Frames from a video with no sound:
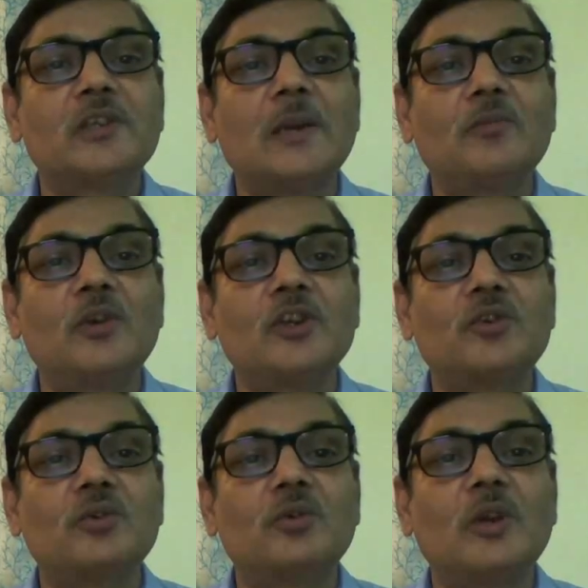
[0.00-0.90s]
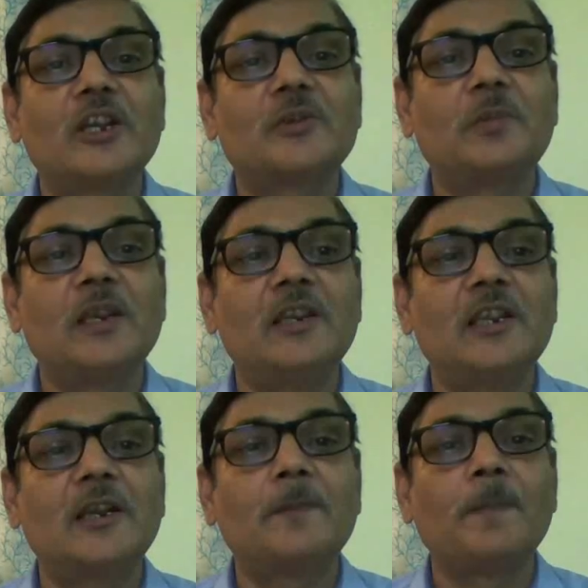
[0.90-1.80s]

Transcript: I'm going to explain here.